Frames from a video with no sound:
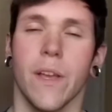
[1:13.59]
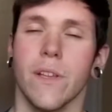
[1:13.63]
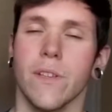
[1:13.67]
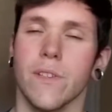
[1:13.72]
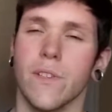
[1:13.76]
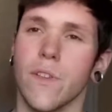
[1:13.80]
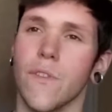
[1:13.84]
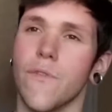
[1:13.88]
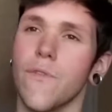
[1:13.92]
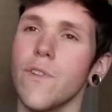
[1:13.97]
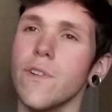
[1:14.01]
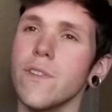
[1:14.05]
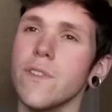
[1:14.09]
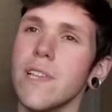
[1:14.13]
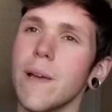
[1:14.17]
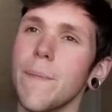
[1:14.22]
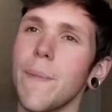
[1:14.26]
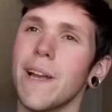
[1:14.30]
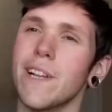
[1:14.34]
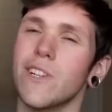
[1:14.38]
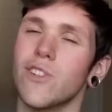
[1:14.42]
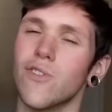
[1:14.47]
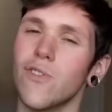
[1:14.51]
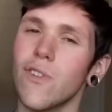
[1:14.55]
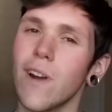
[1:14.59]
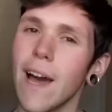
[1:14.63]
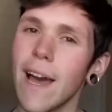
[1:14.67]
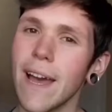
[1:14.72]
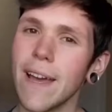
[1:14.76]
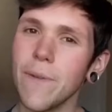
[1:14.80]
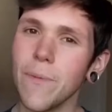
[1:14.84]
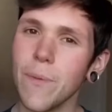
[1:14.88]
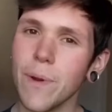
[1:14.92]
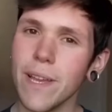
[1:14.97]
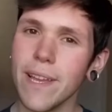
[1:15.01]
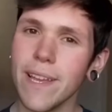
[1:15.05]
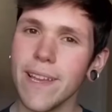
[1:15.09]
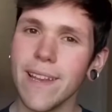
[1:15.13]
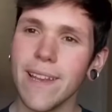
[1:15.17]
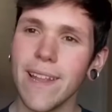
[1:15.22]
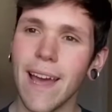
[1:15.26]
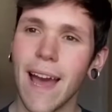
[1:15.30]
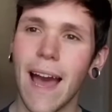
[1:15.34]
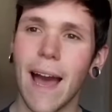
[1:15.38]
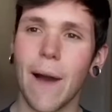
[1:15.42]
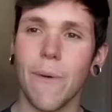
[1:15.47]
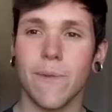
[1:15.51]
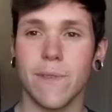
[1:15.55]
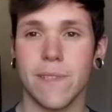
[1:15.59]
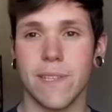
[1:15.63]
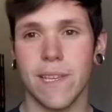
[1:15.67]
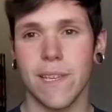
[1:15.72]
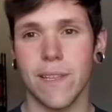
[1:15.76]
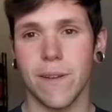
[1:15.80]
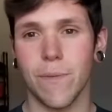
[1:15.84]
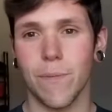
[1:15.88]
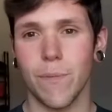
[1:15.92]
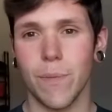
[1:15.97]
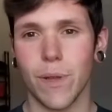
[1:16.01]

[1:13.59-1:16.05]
So the first time I tried weed, I was in